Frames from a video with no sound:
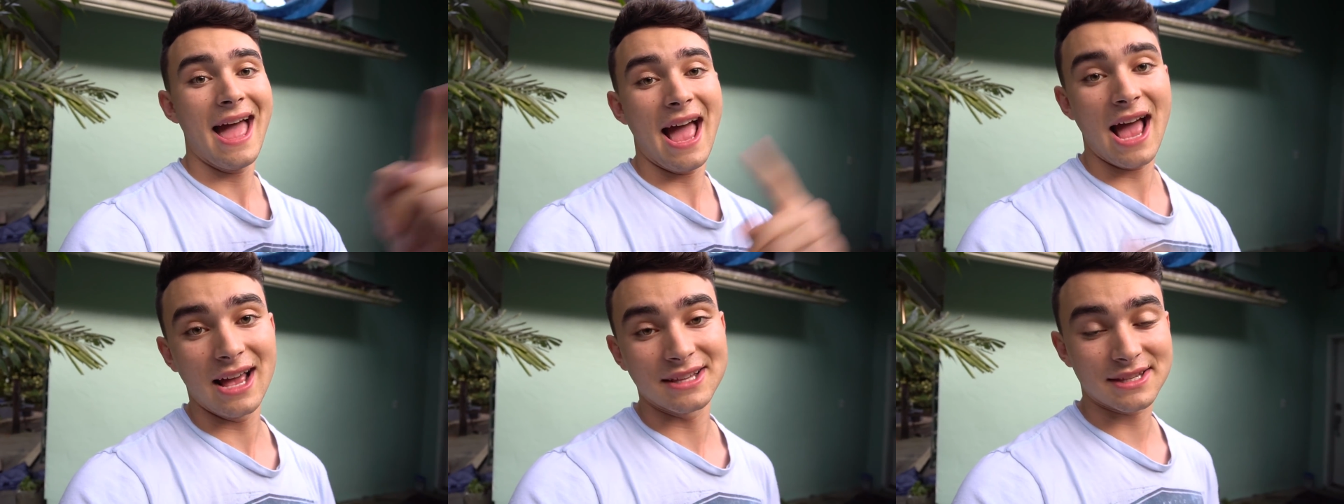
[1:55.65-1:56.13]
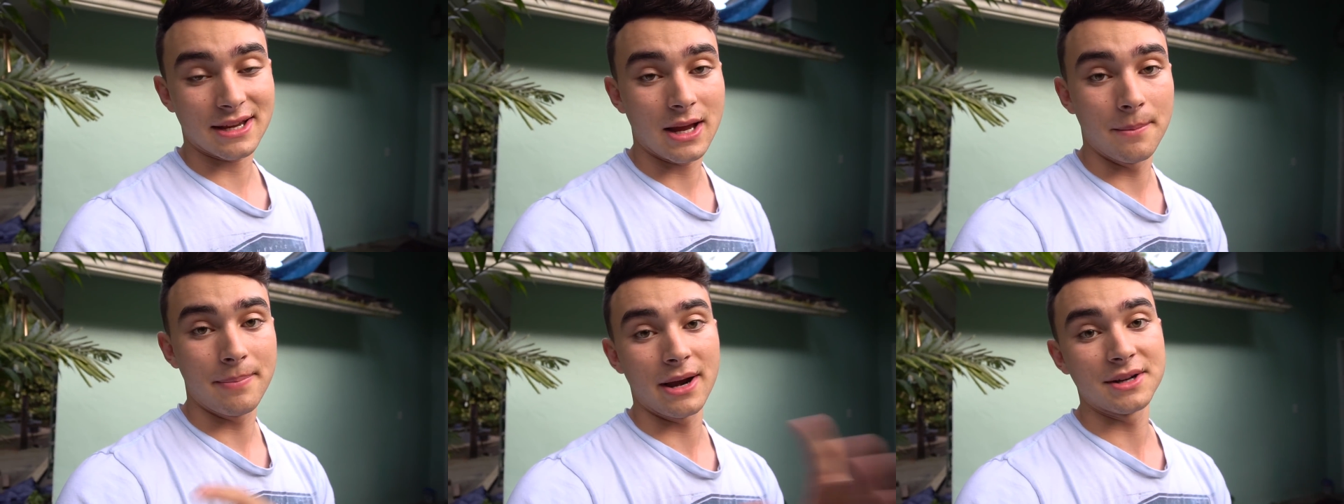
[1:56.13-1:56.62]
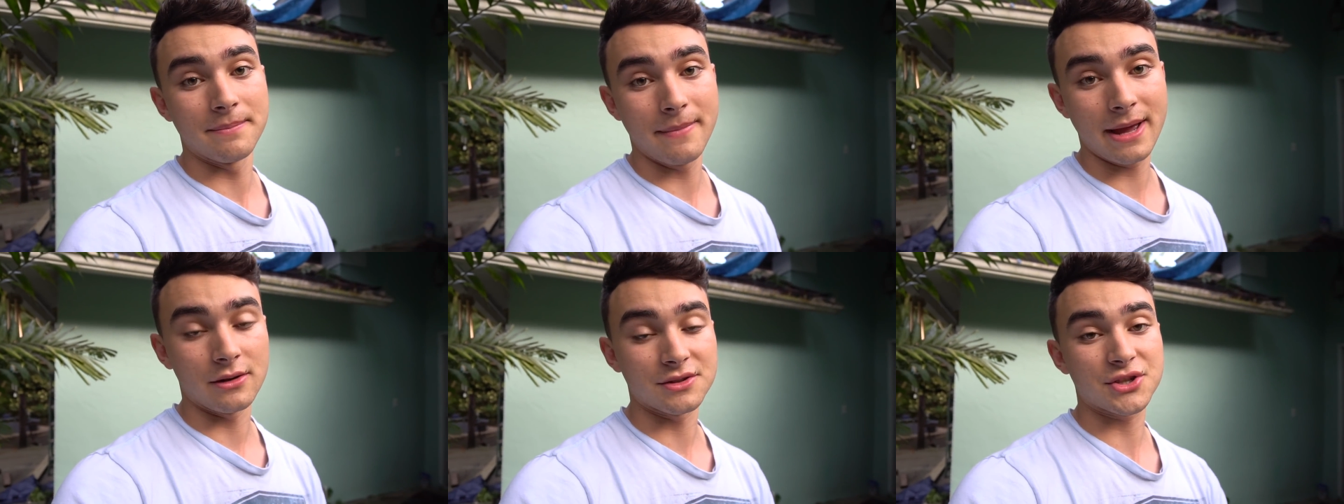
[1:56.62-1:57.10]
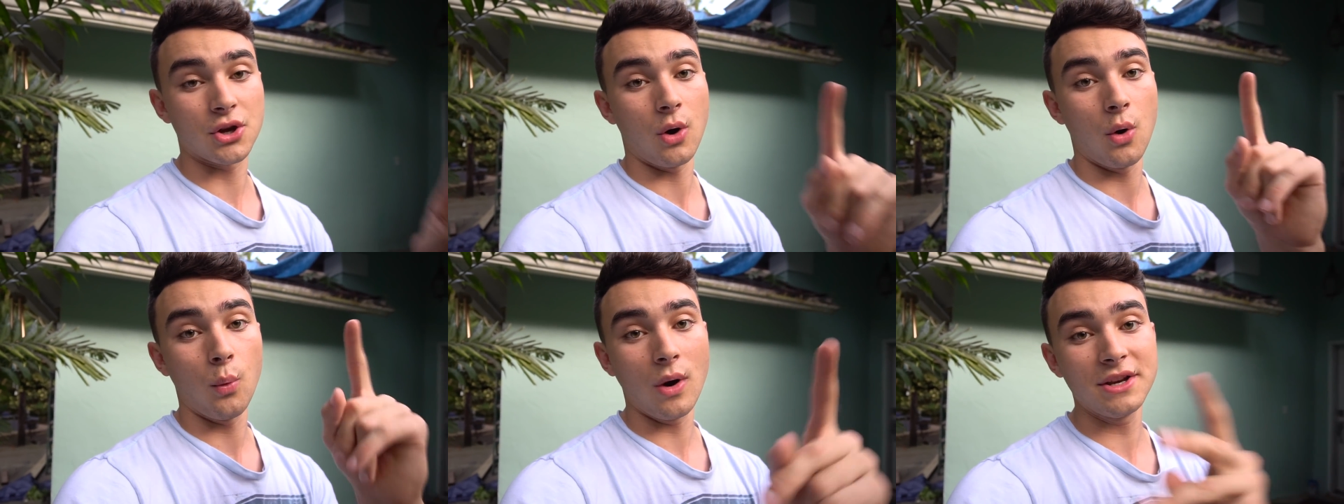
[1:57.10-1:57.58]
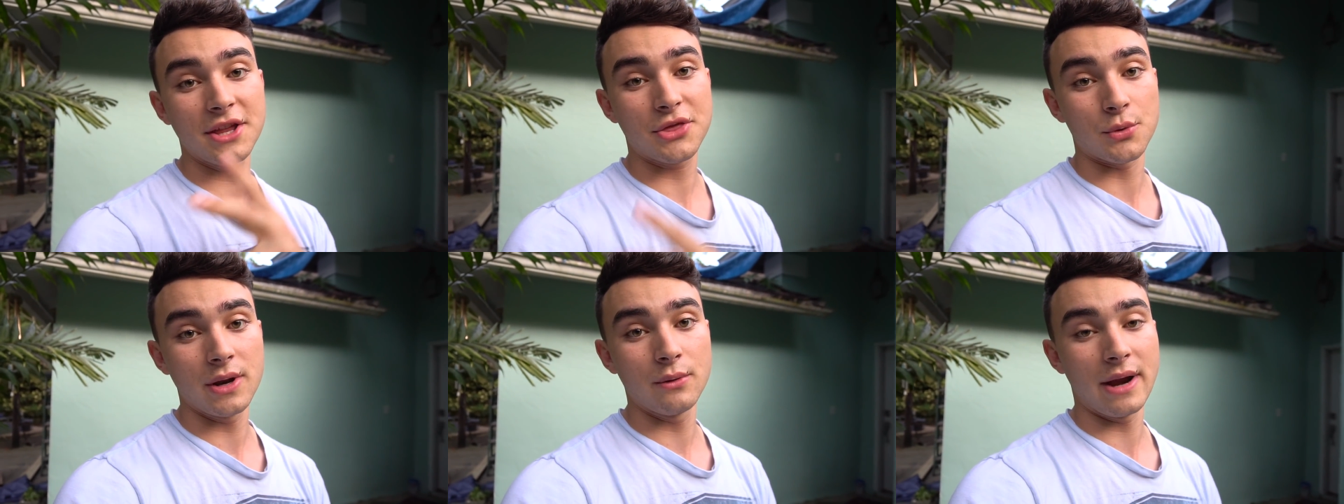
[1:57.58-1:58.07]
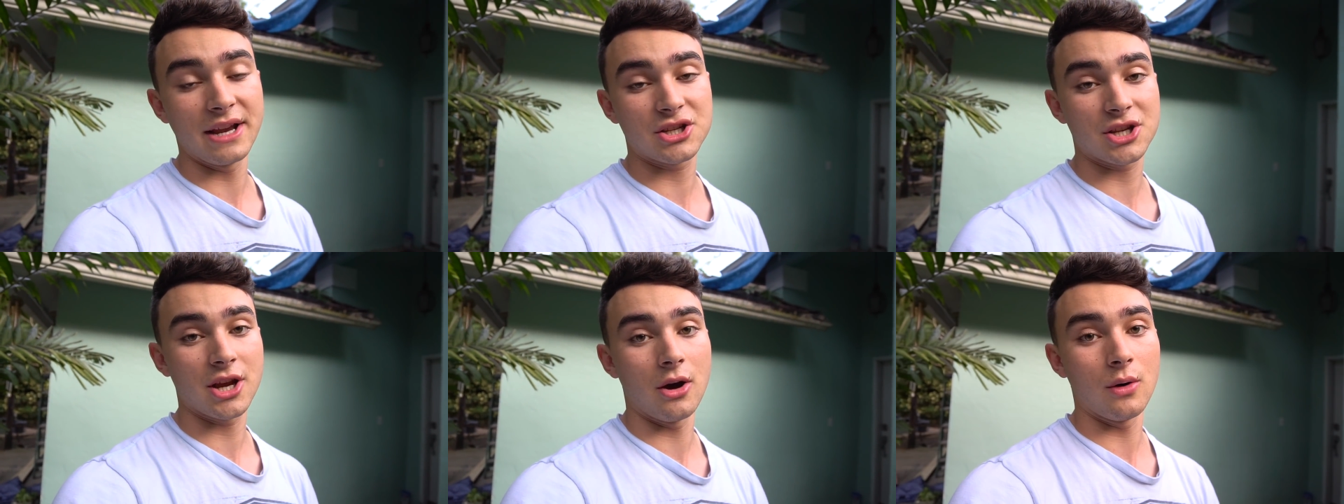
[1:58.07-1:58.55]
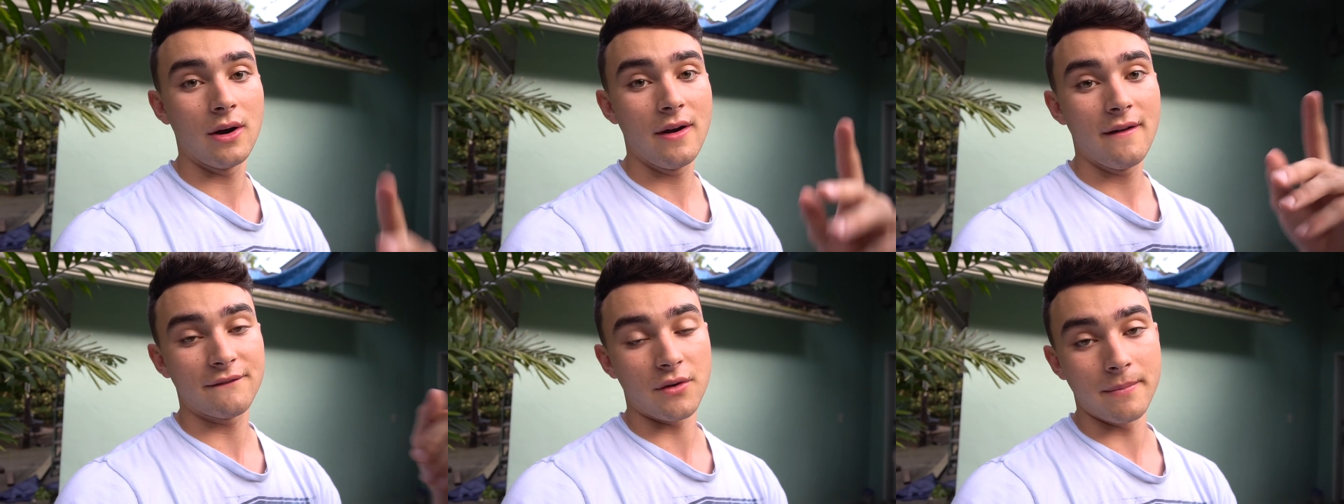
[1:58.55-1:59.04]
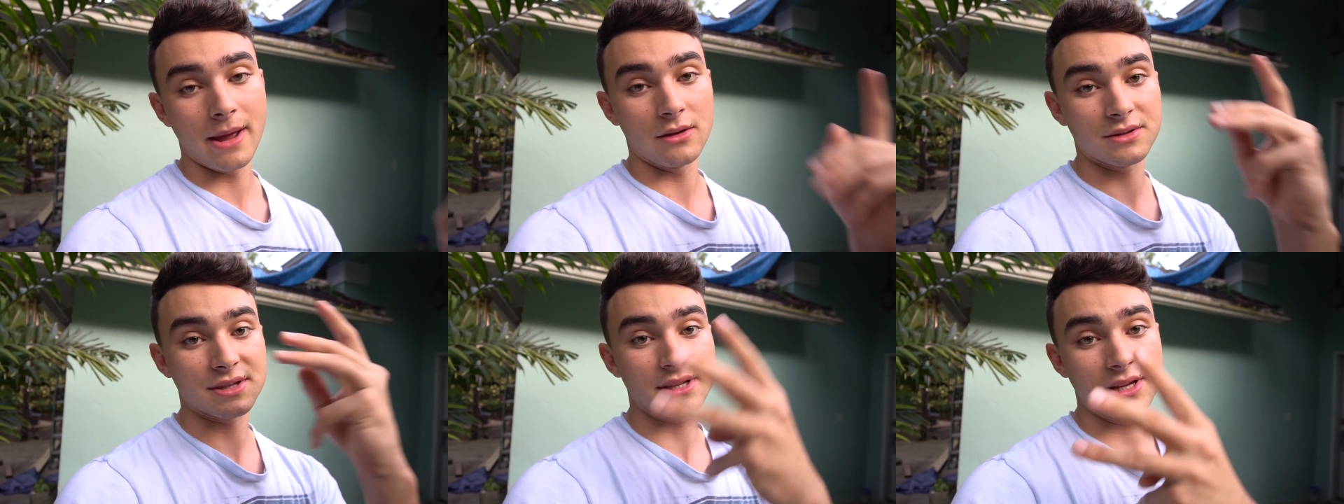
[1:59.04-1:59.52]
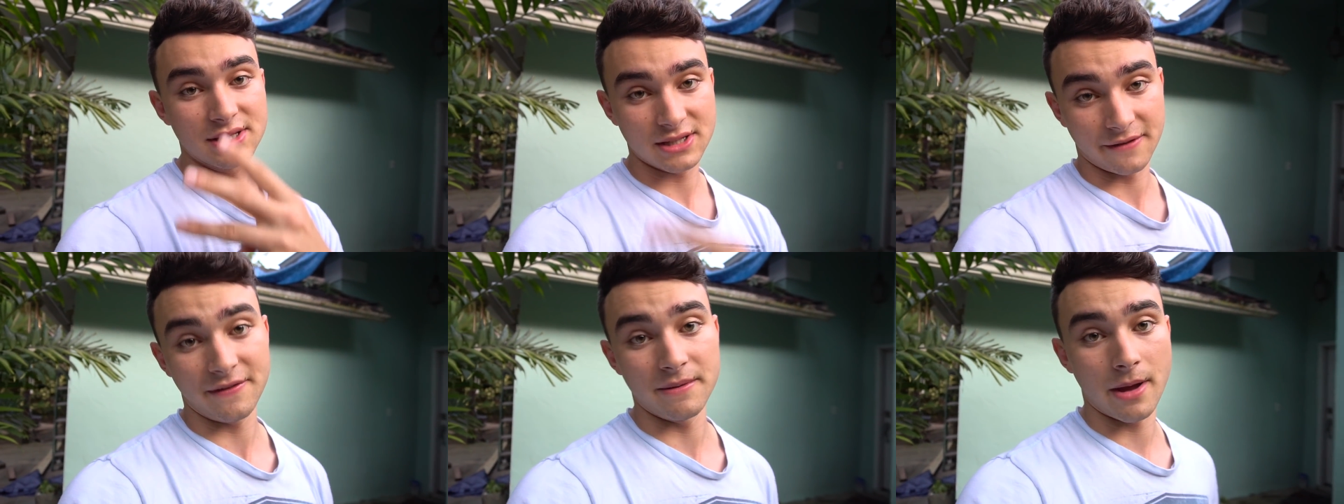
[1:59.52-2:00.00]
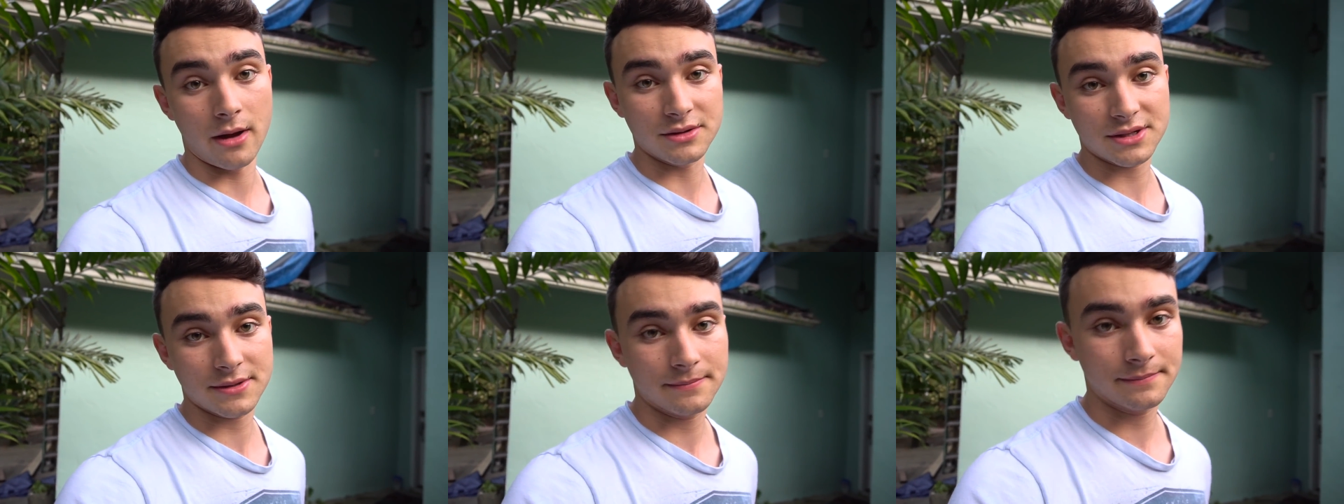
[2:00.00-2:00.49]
as compared to males. So a 1-to-3 ratio for males to females.